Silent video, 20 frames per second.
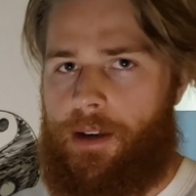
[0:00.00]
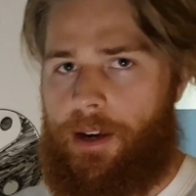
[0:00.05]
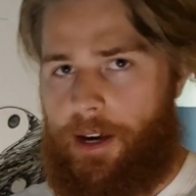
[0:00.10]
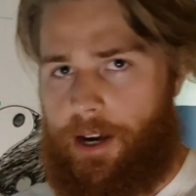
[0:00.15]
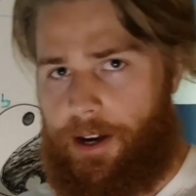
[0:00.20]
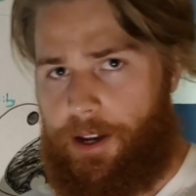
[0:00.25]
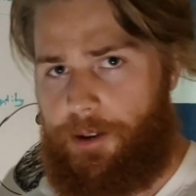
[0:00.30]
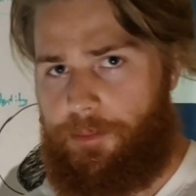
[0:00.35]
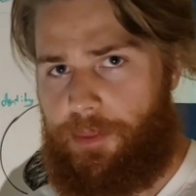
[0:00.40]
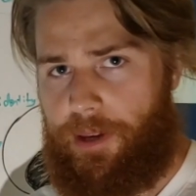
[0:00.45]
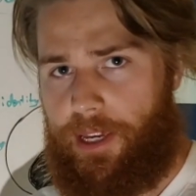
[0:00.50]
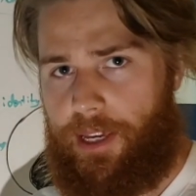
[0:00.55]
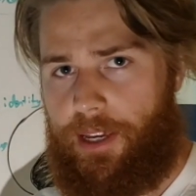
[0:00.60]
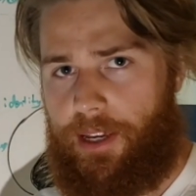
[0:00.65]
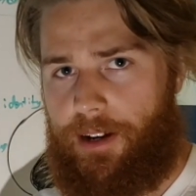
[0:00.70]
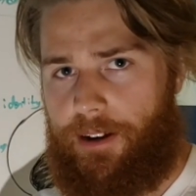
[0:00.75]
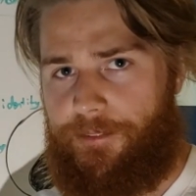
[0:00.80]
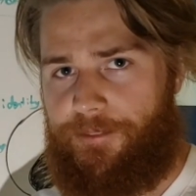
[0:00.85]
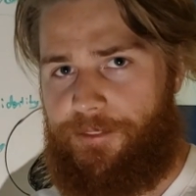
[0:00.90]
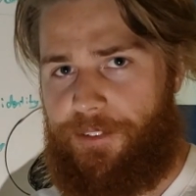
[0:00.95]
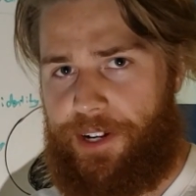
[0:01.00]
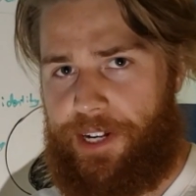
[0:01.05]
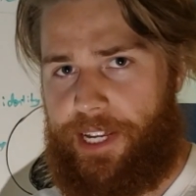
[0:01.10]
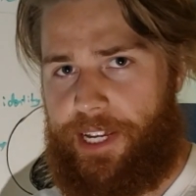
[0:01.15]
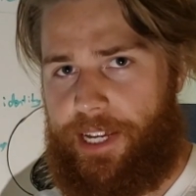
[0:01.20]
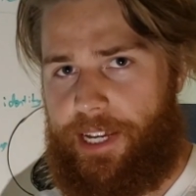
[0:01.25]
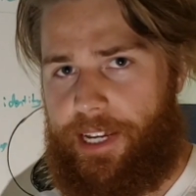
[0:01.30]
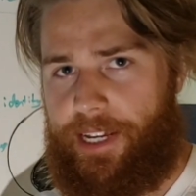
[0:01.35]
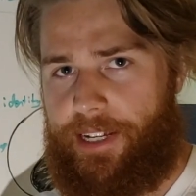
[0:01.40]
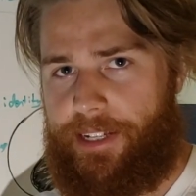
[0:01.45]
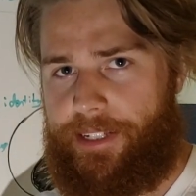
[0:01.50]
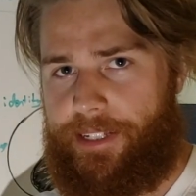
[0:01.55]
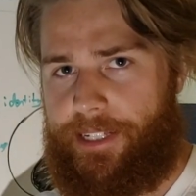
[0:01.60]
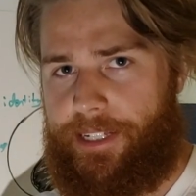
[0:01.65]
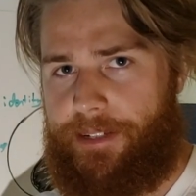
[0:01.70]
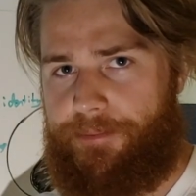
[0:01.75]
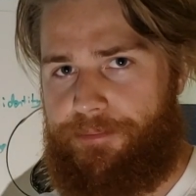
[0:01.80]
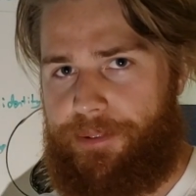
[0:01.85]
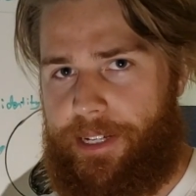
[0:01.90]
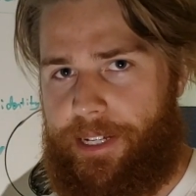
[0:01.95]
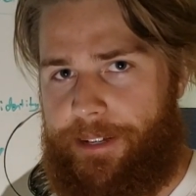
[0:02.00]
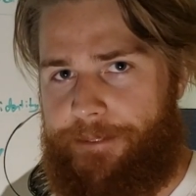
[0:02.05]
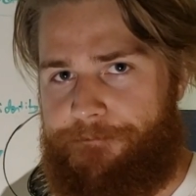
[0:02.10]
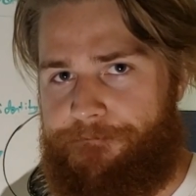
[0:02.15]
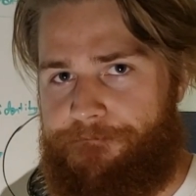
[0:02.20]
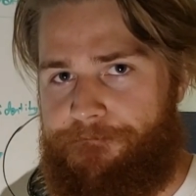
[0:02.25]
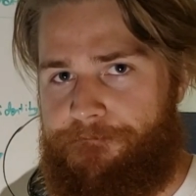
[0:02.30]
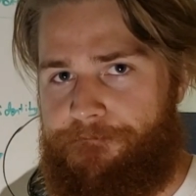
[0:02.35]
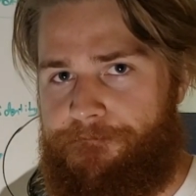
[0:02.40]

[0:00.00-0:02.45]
How to be a funny ENTP.